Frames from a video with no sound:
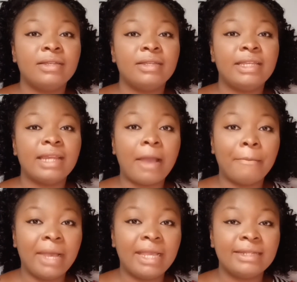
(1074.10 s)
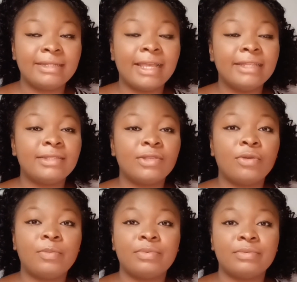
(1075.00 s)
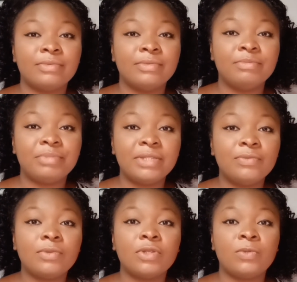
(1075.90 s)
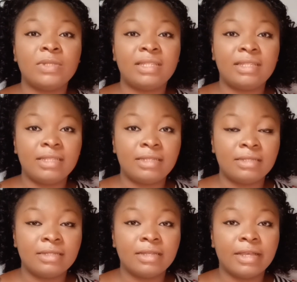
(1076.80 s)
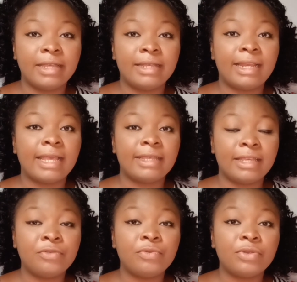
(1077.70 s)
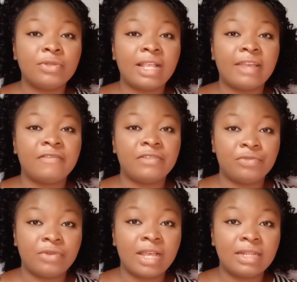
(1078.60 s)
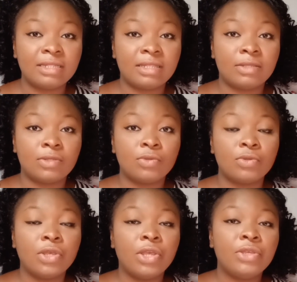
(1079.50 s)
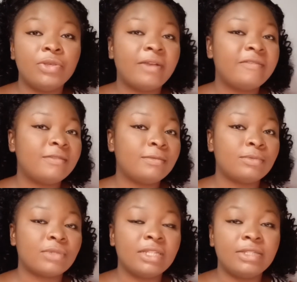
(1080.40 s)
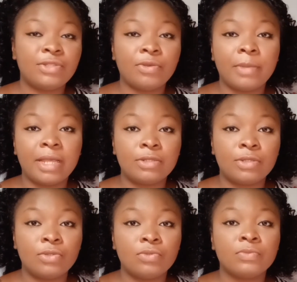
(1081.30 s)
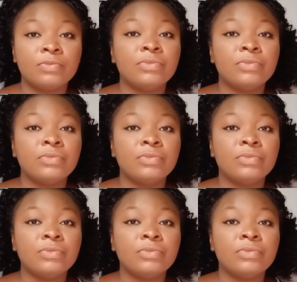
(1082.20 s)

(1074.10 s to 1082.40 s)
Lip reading: in our mind ends up being what we see, like in real life, in reality. So you have to cleanse your mind too.